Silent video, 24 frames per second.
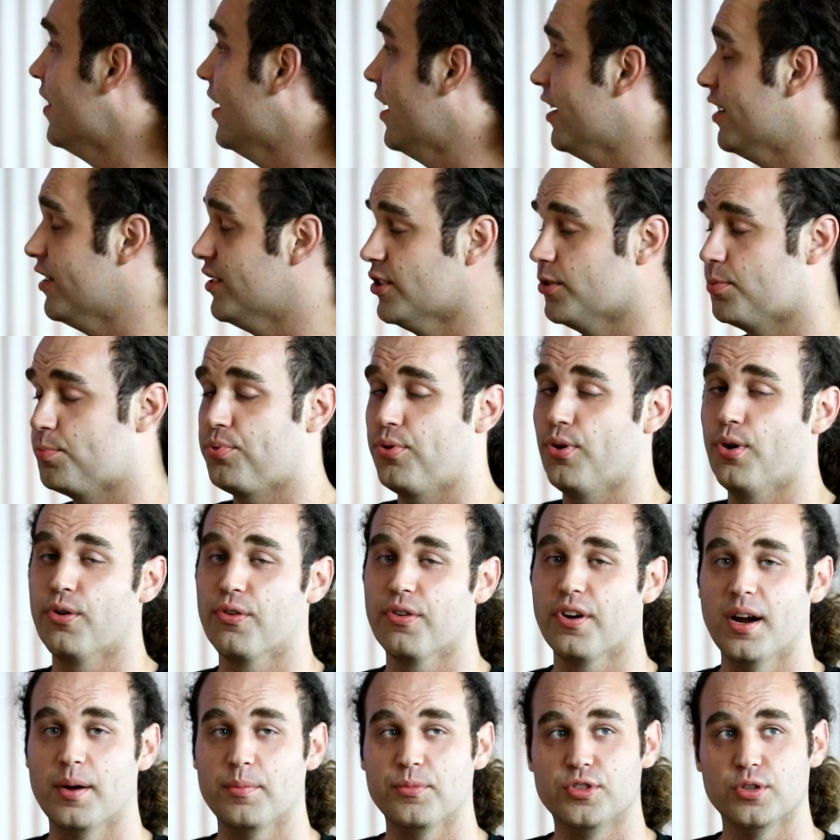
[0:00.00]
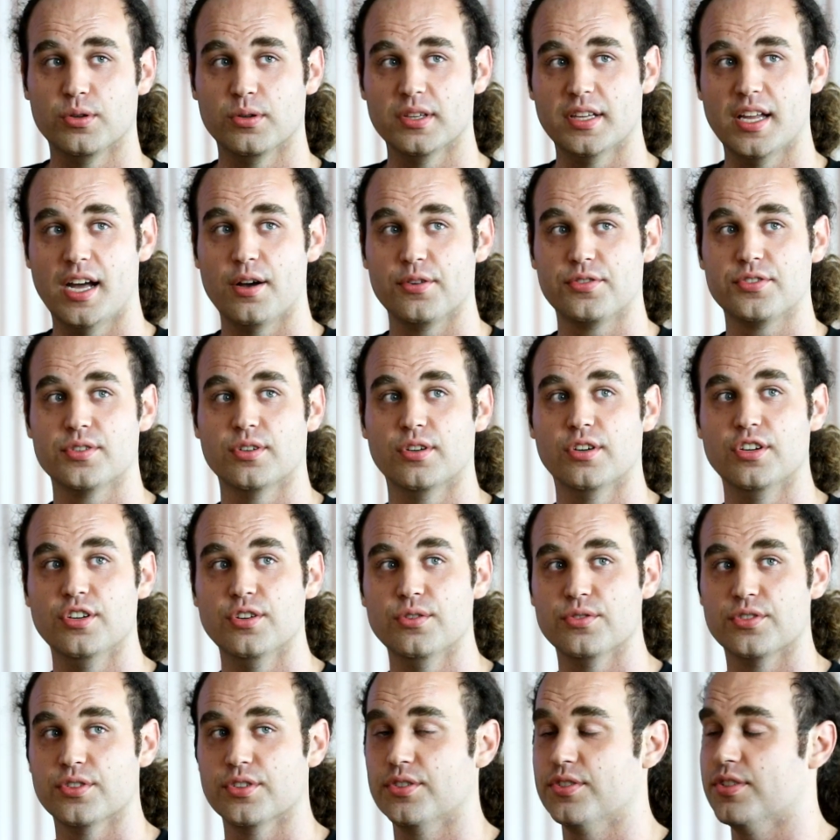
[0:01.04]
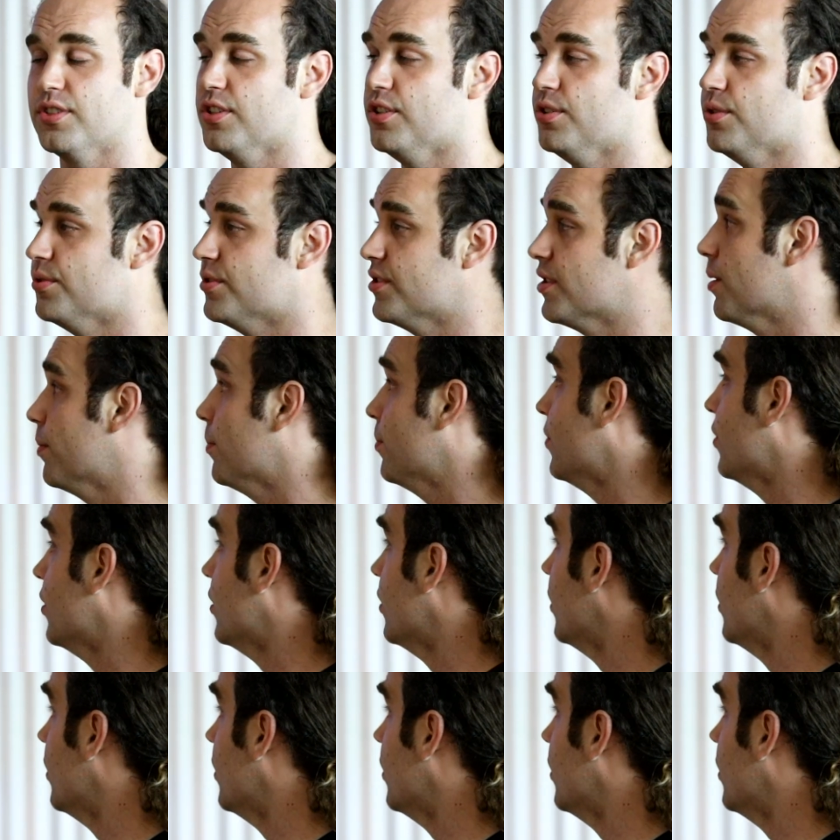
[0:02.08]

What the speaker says: that is just programmed to allow certain users to use them.